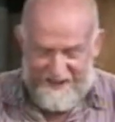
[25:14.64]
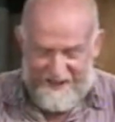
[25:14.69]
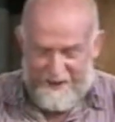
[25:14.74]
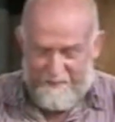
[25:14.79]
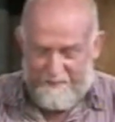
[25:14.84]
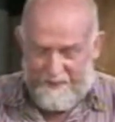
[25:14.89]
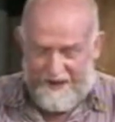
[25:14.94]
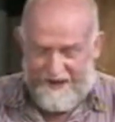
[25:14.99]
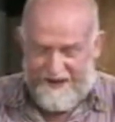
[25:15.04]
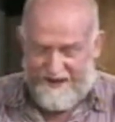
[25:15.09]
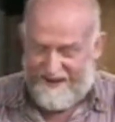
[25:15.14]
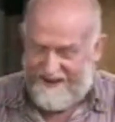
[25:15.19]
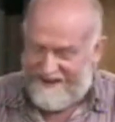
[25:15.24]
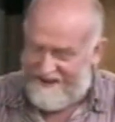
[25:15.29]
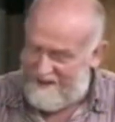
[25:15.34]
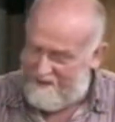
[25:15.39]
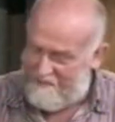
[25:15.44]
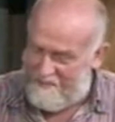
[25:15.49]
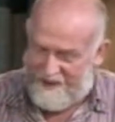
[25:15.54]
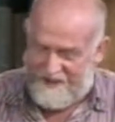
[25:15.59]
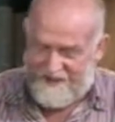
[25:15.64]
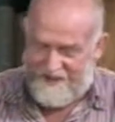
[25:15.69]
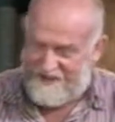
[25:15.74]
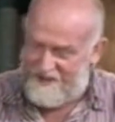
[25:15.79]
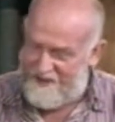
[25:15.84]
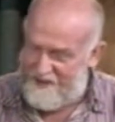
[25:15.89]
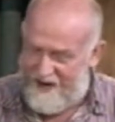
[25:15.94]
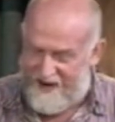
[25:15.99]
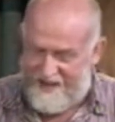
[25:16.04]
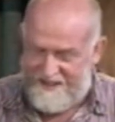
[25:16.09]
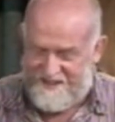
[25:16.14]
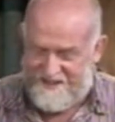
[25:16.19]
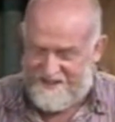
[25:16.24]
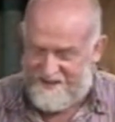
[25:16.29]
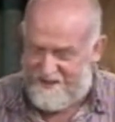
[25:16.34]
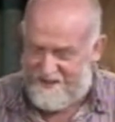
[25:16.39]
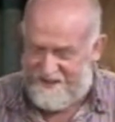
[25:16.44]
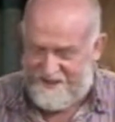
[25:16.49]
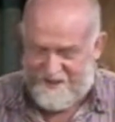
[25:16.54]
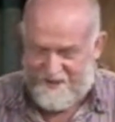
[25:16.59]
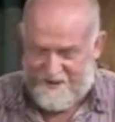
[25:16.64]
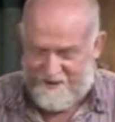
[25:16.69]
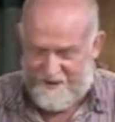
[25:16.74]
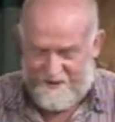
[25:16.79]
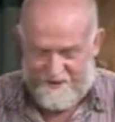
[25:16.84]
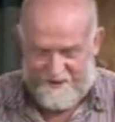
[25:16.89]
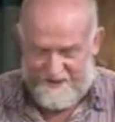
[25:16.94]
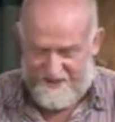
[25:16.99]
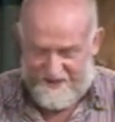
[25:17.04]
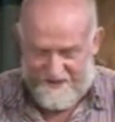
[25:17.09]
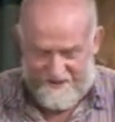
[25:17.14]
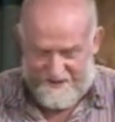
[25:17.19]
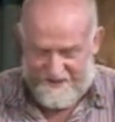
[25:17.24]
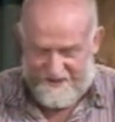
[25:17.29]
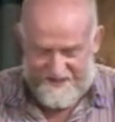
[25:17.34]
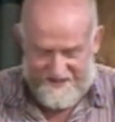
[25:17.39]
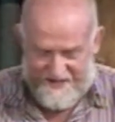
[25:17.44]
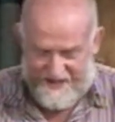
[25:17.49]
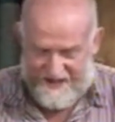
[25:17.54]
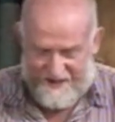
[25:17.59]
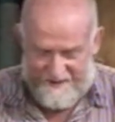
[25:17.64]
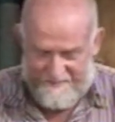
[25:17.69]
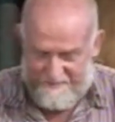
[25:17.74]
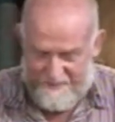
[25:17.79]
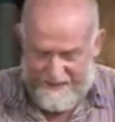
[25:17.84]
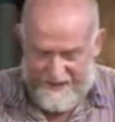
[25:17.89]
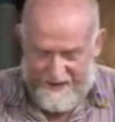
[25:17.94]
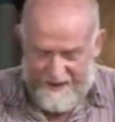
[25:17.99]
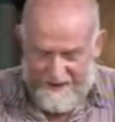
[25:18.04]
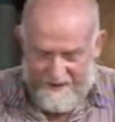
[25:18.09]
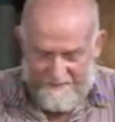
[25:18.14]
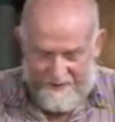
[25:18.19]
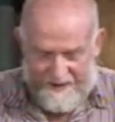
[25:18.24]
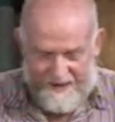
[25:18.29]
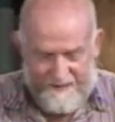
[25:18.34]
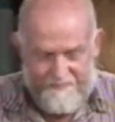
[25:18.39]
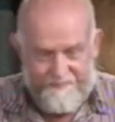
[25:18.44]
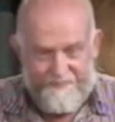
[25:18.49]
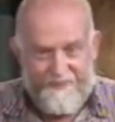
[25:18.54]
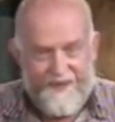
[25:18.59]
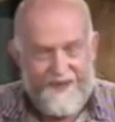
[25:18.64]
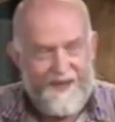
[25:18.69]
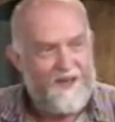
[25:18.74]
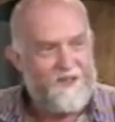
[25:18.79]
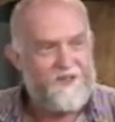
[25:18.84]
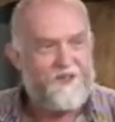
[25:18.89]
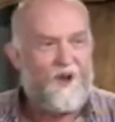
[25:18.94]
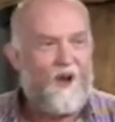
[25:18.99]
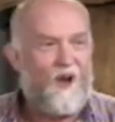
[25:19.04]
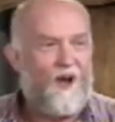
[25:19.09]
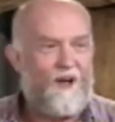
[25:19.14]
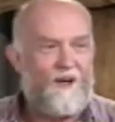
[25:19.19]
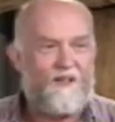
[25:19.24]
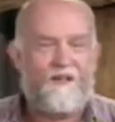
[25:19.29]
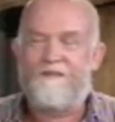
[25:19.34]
But you guys do this all the time. But here's God